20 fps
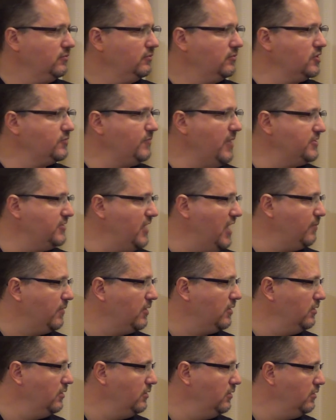Where's my timer?
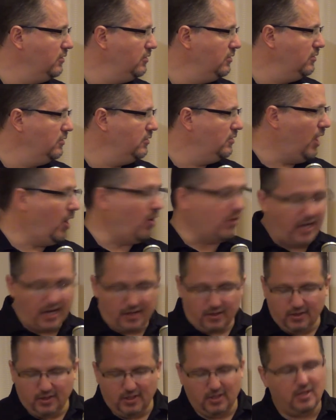
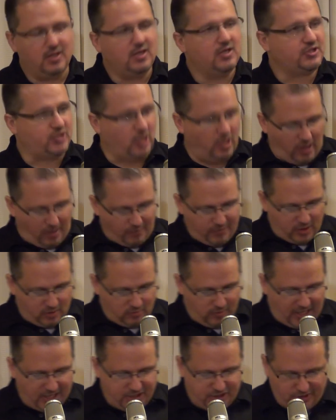Okay. So I'm going
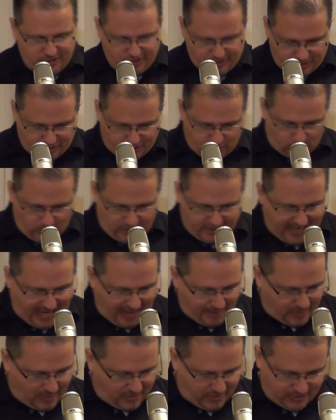to read you, just to
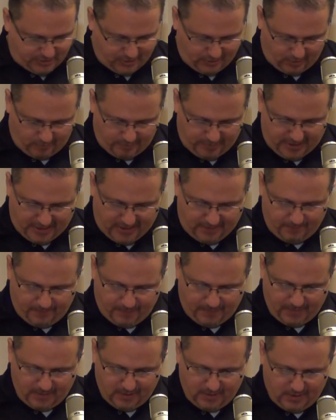recap on this a little bit,
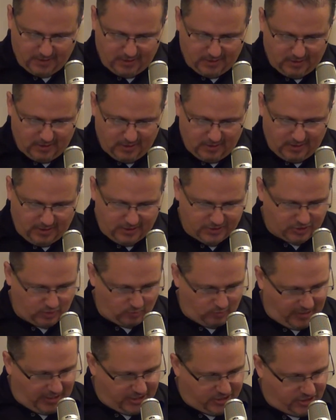is to
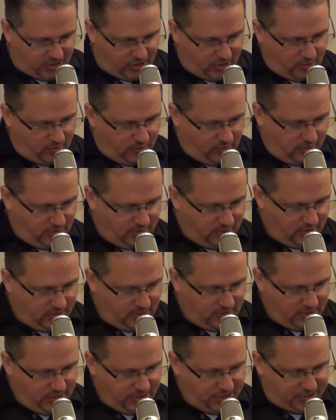read you
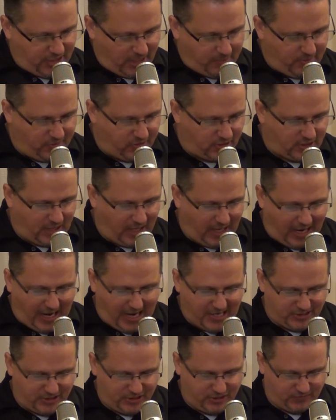some of the
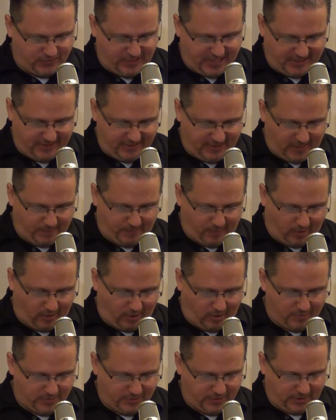causes for taking up
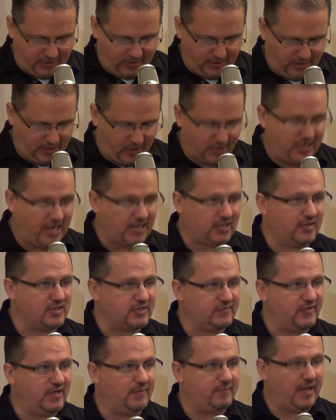arms in our
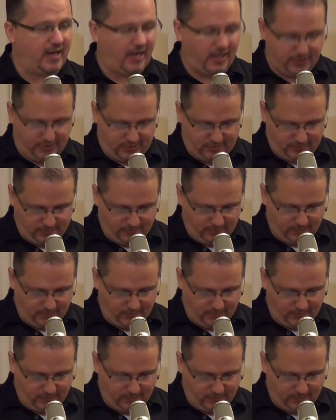Declaration of Independence.